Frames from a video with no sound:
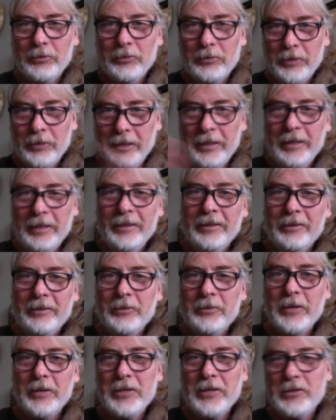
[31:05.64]
studying the
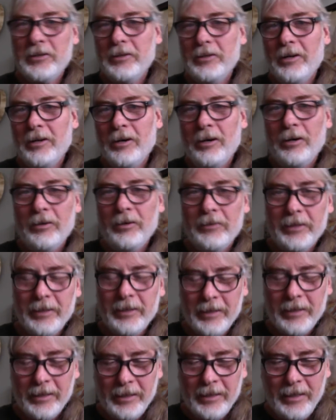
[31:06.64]
creation, of all
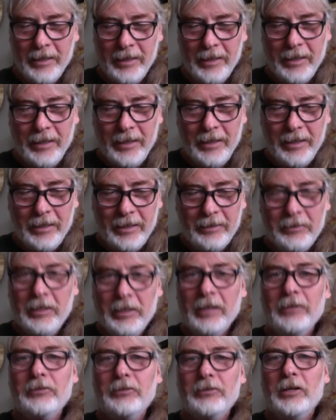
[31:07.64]
their
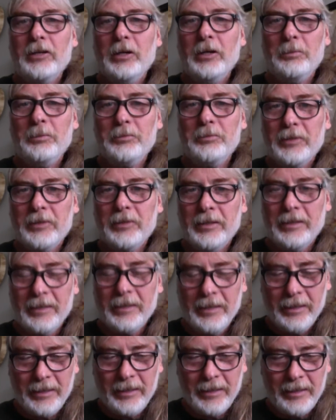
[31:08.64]
telescopes and,
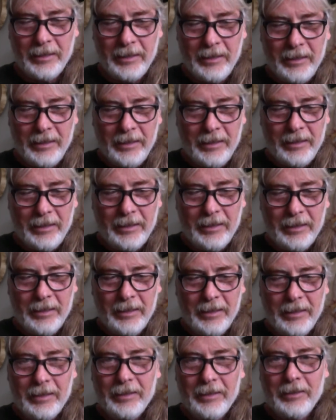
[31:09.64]
and
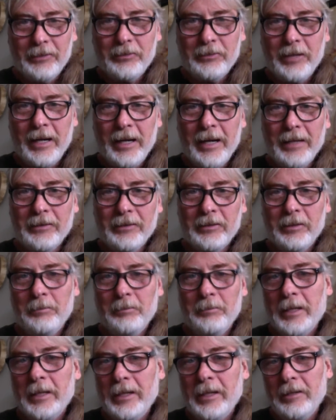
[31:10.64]
uh, the science and
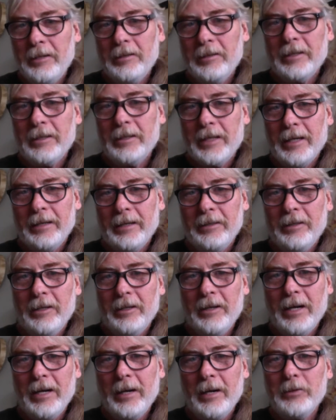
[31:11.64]
beginning to look at, you know,
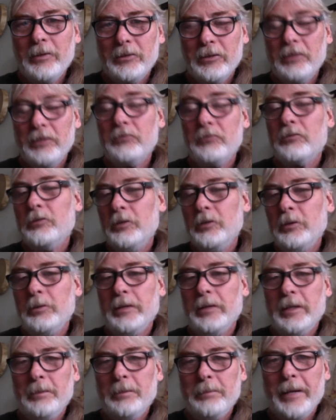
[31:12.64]
how is this too
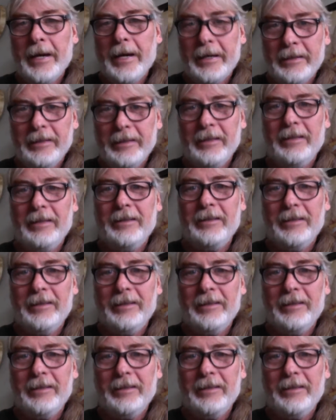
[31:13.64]
impacting